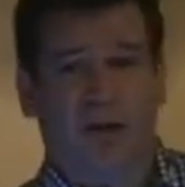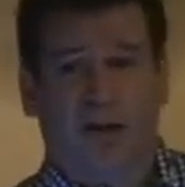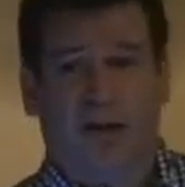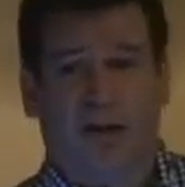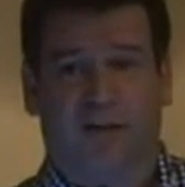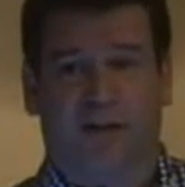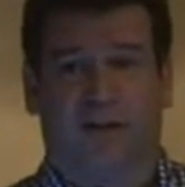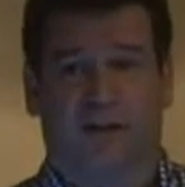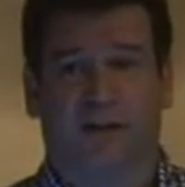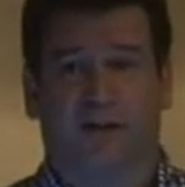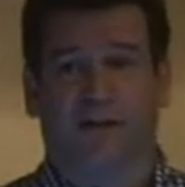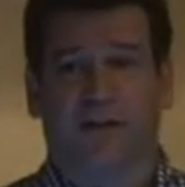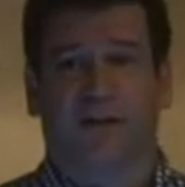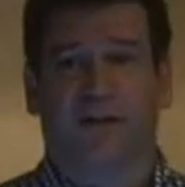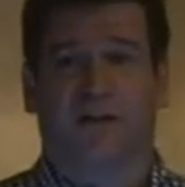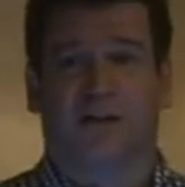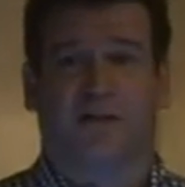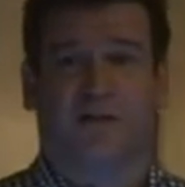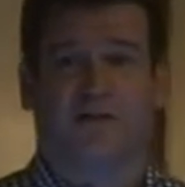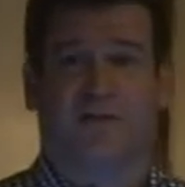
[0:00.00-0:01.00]
And the
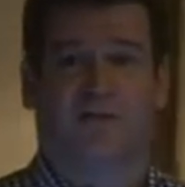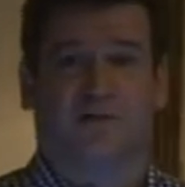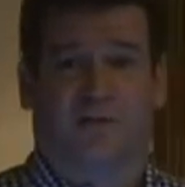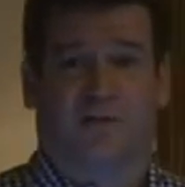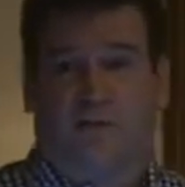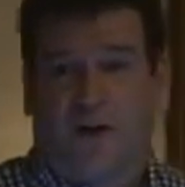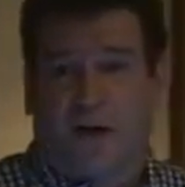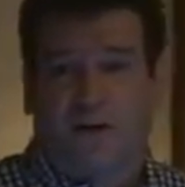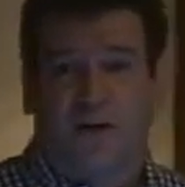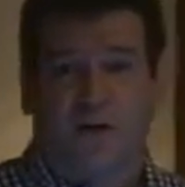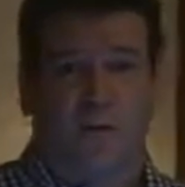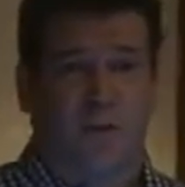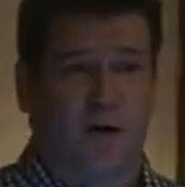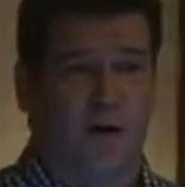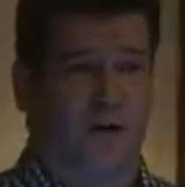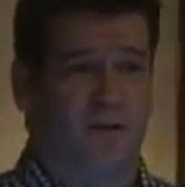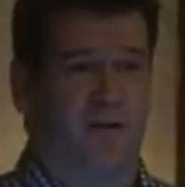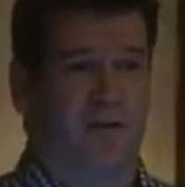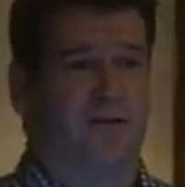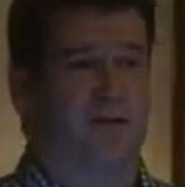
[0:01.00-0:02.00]
intervention is founded
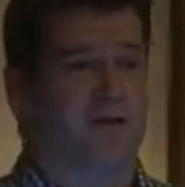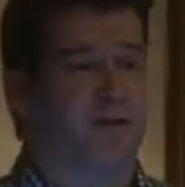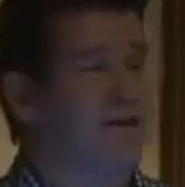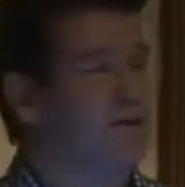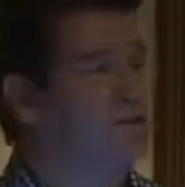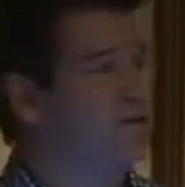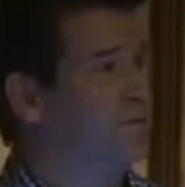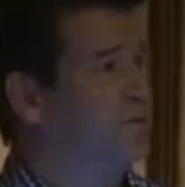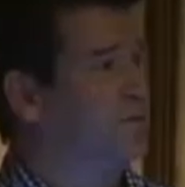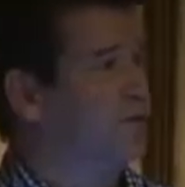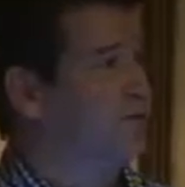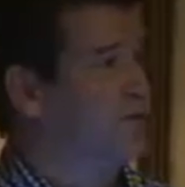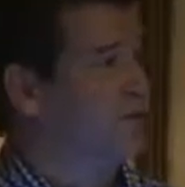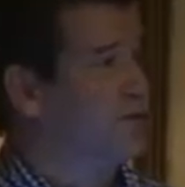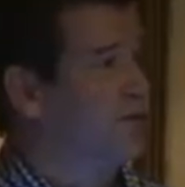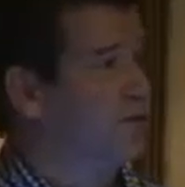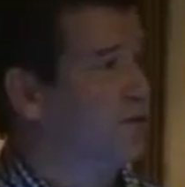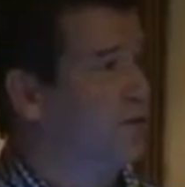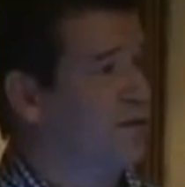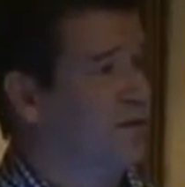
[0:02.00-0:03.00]
upon these concepts of
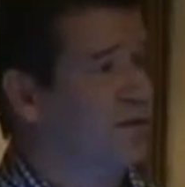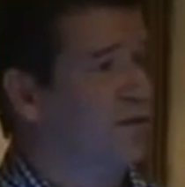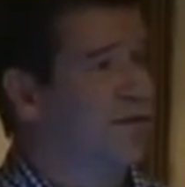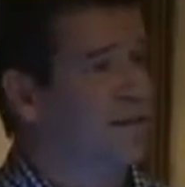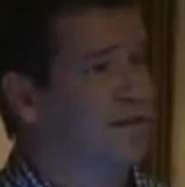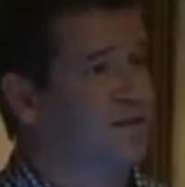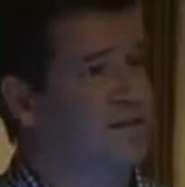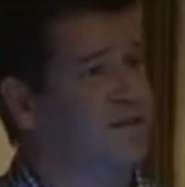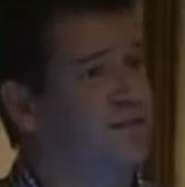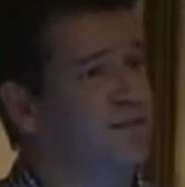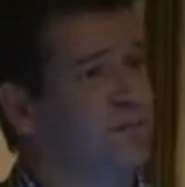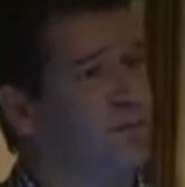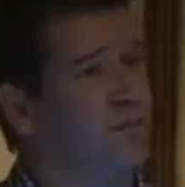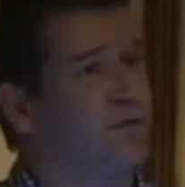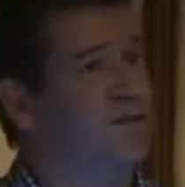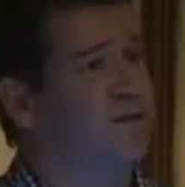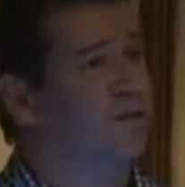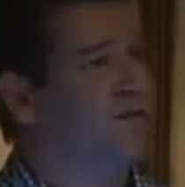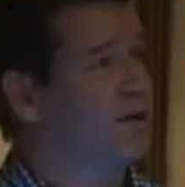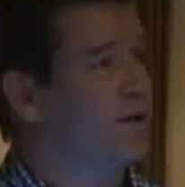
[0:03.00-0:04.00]
gender, and that's
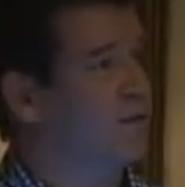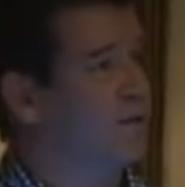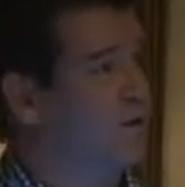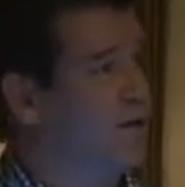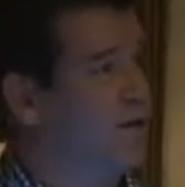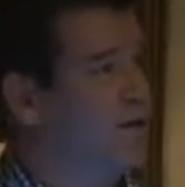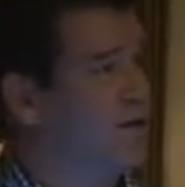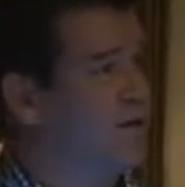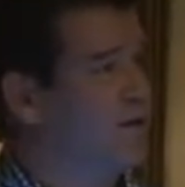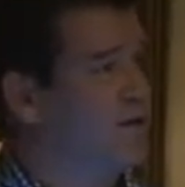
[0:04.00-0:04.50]
explored in day 1.